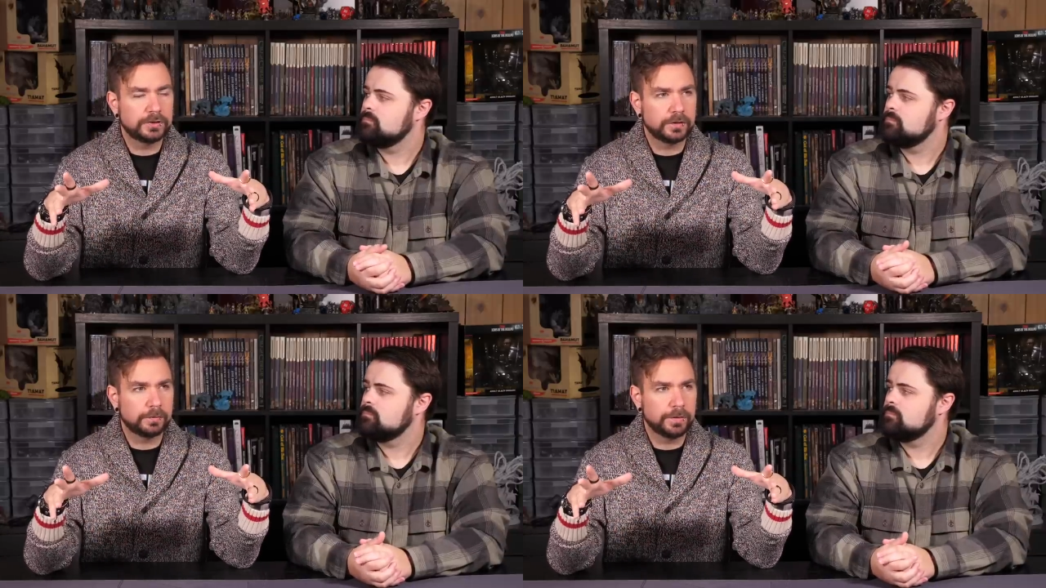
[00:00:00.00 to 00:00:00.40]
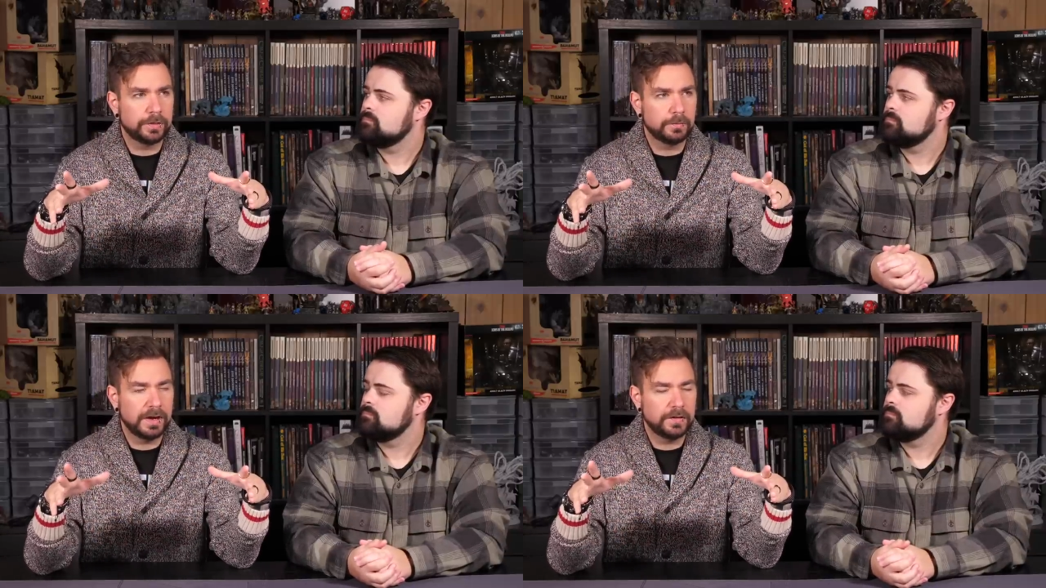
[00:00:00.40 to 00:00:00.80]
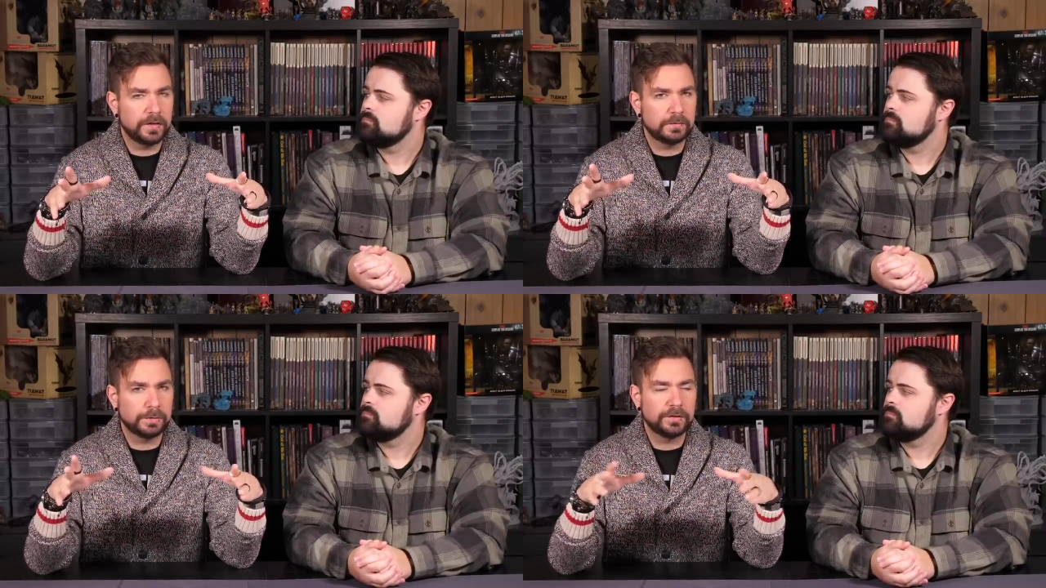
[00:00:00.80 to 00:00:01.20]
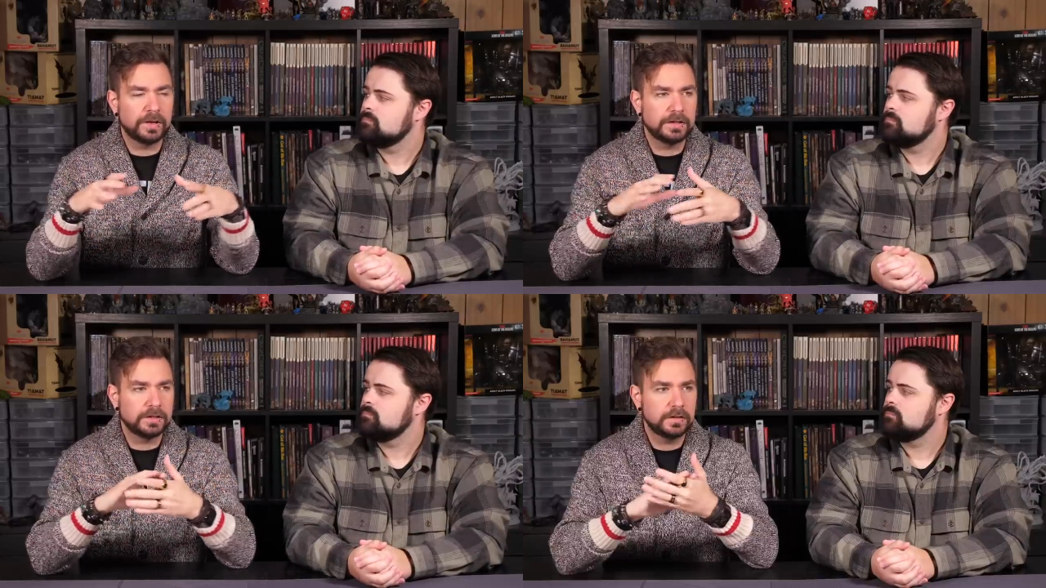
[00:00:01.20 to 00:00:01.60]
Speaker 1: just with the way that they've
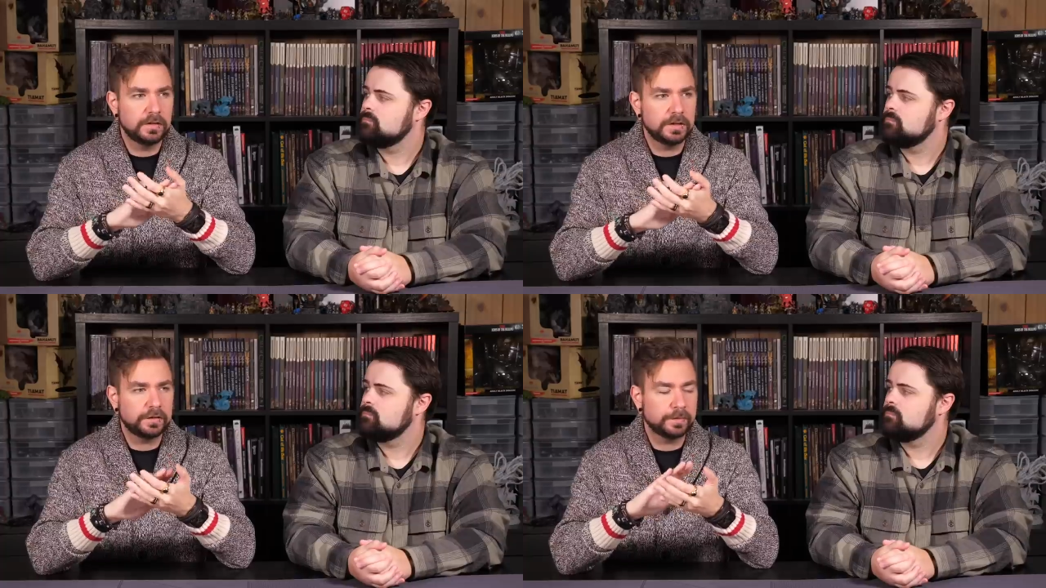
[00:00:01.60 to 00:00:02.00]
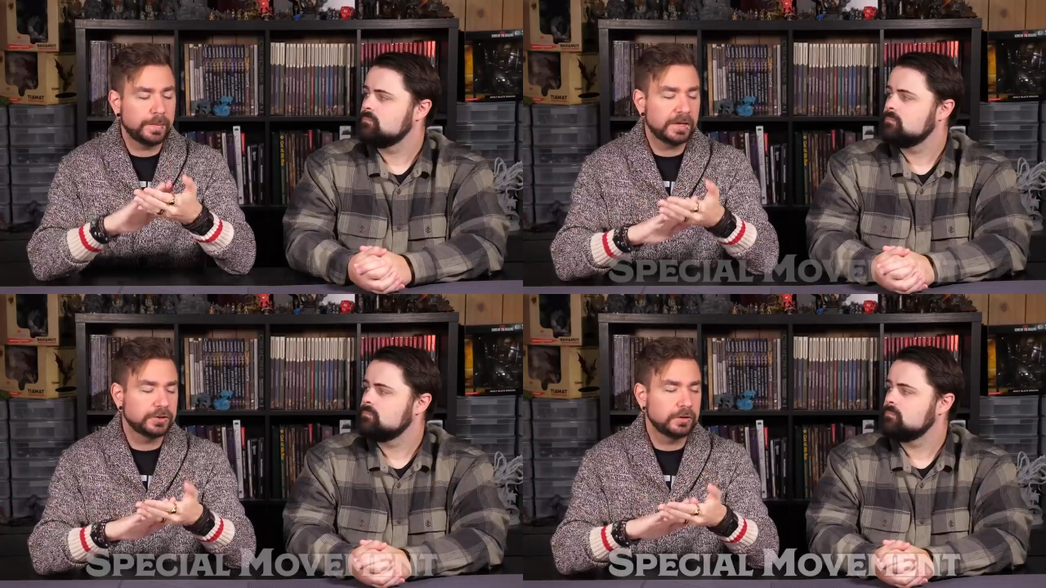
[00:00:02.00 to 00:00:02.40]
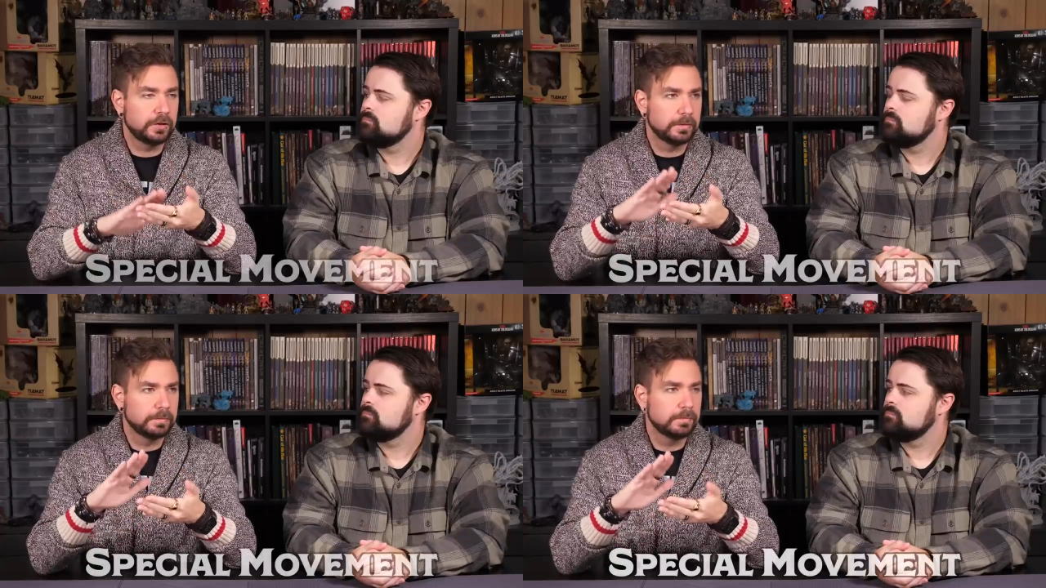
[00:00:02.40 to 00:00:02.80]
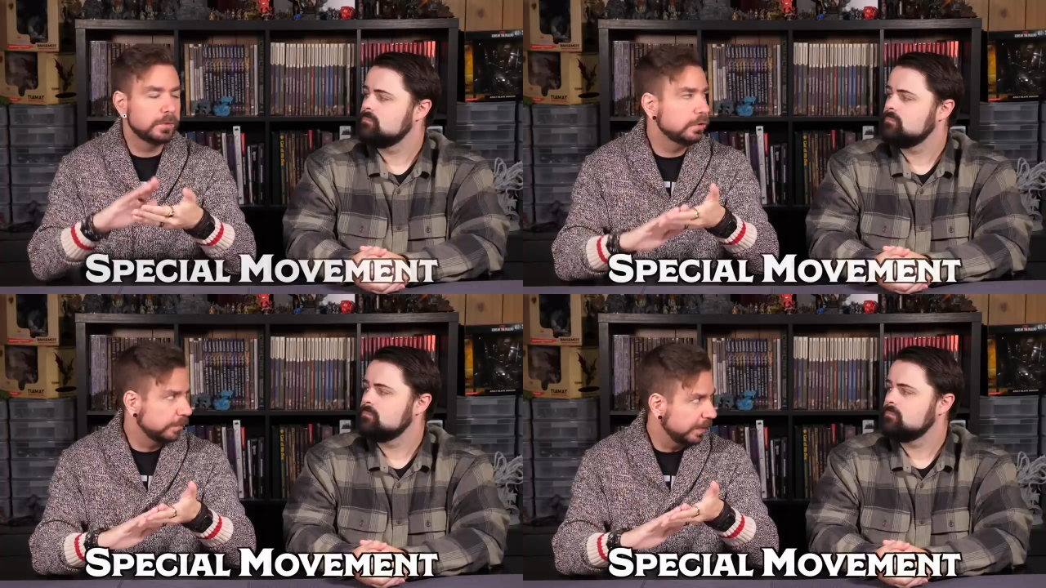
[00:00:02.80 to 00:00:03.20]
presented the special
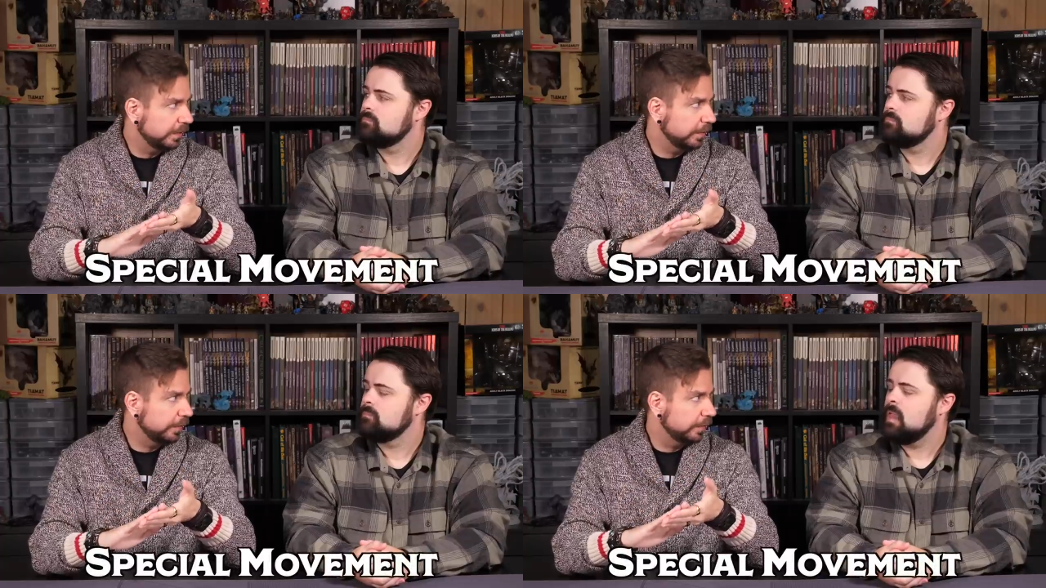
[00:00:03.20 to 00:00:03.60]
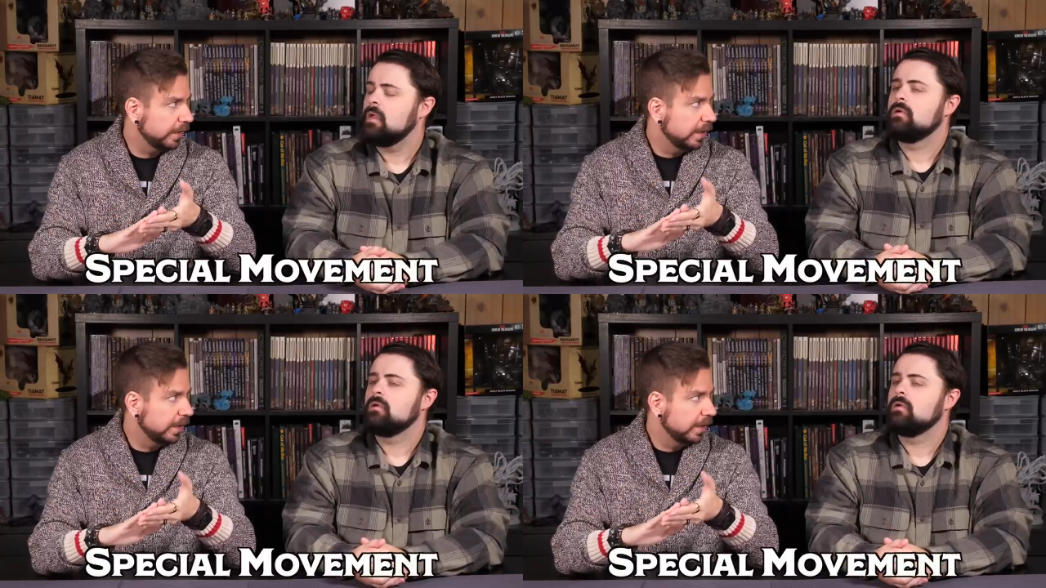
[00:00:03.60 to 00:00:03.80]
movements.